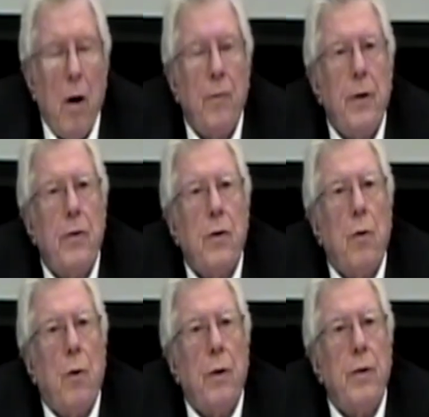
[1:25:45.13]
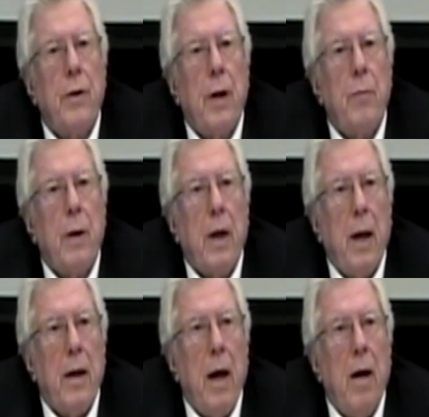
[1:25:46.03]
of discourse that we
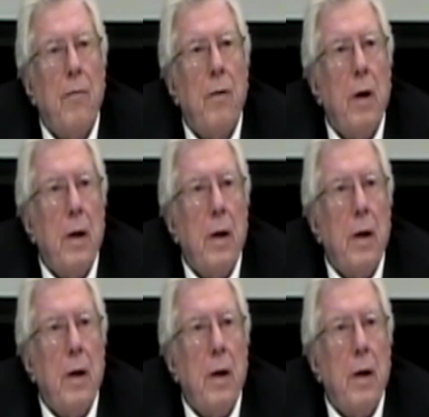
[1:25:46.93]
can have